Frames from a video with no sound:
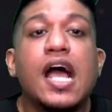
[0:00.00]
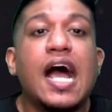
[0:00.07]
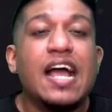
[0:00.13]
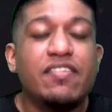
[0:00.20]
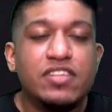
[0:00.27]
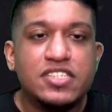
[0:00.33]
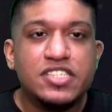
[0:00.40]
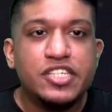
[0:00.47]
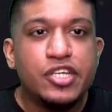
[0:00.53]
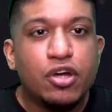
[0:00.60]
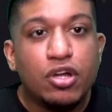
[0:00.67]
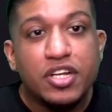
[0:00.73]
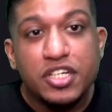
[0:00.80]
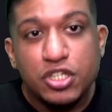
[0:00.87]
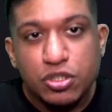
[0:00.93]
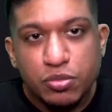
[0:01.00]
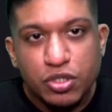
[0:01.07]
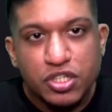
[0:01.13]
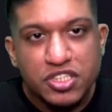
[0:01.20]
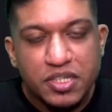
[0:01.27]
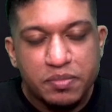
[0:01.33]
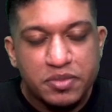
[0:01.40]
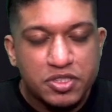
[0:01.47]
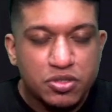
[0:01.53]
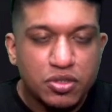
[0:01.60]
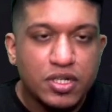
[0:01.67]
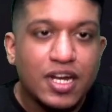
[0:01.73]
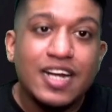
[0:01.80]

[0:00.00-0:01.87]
I will see you all in tomorrow's episode.